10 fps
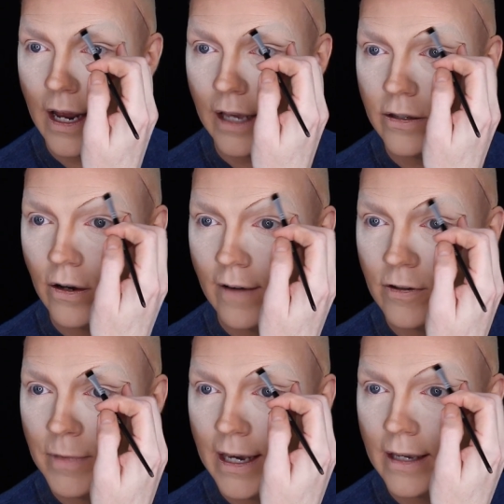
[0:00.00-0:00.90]
and I don't have
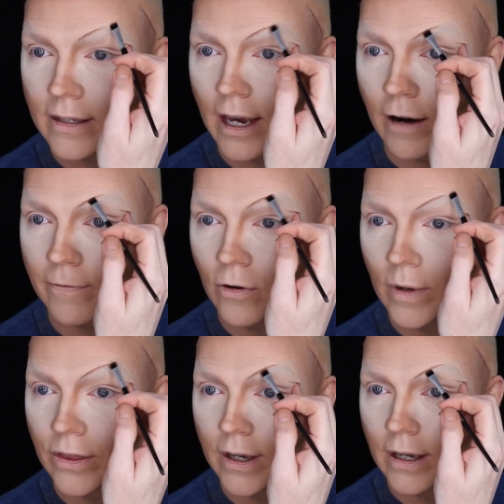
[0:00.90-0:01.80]
to be as careful
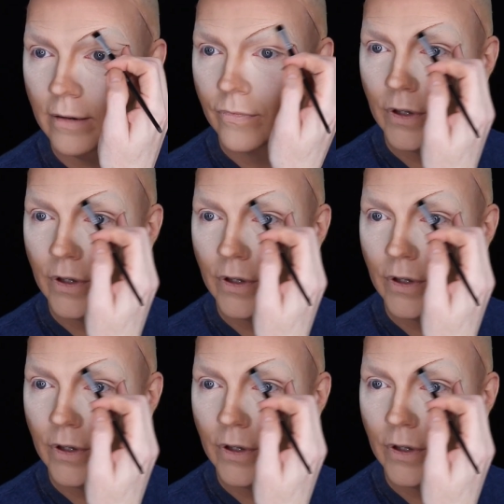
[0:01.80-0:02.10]
with it.